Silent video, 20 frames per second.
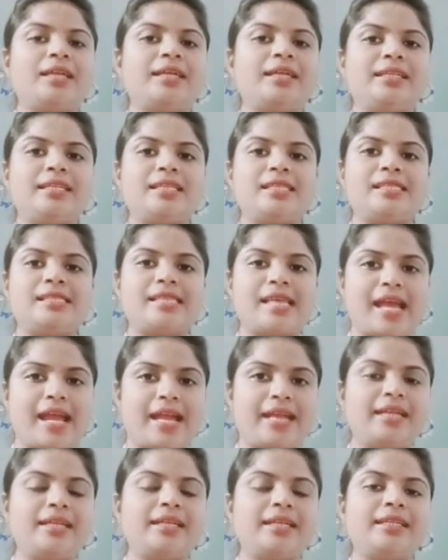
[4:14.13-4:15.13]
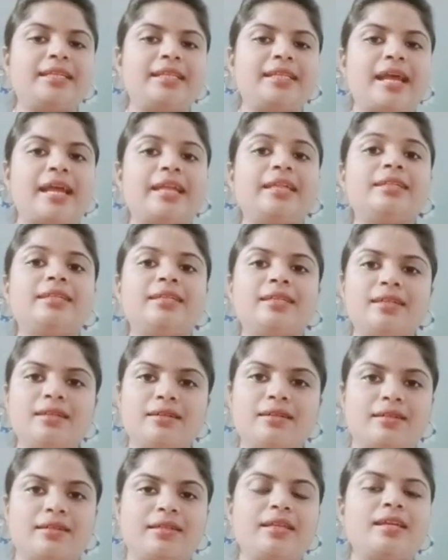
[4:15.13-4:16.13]
it is said that
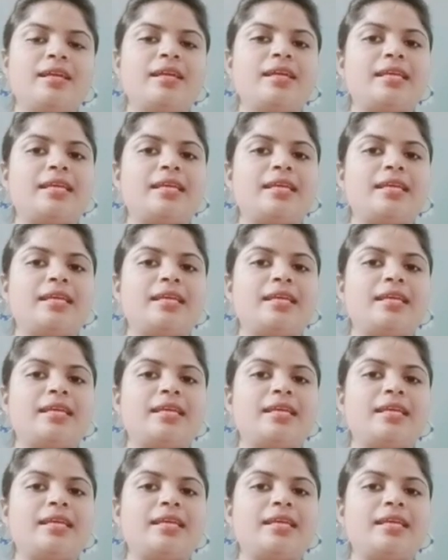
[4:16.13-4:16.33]
curd